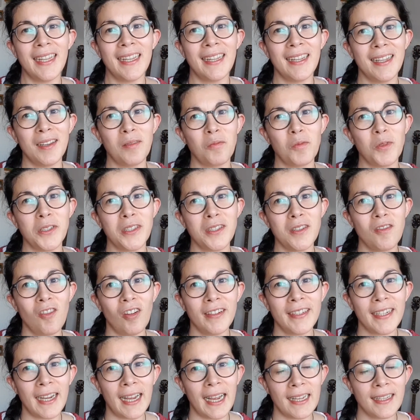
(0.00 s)
it was
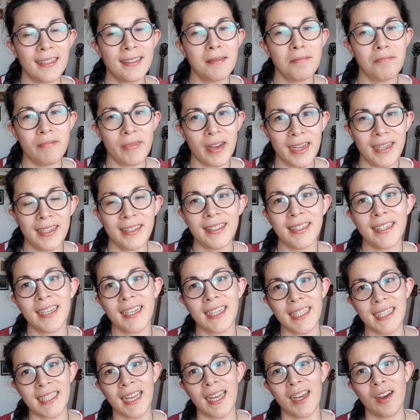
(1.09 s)
not as amazing
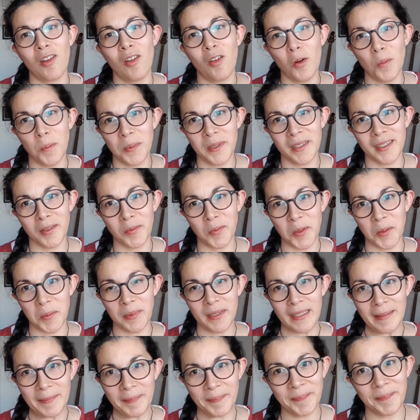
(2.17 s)
as I hoped it would
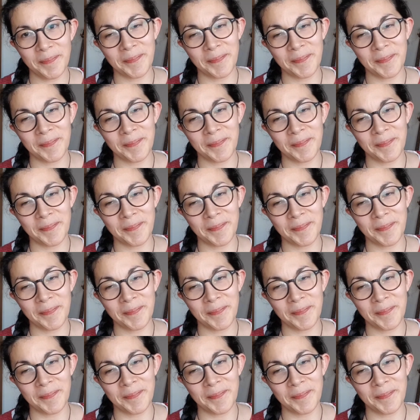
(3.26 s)
be.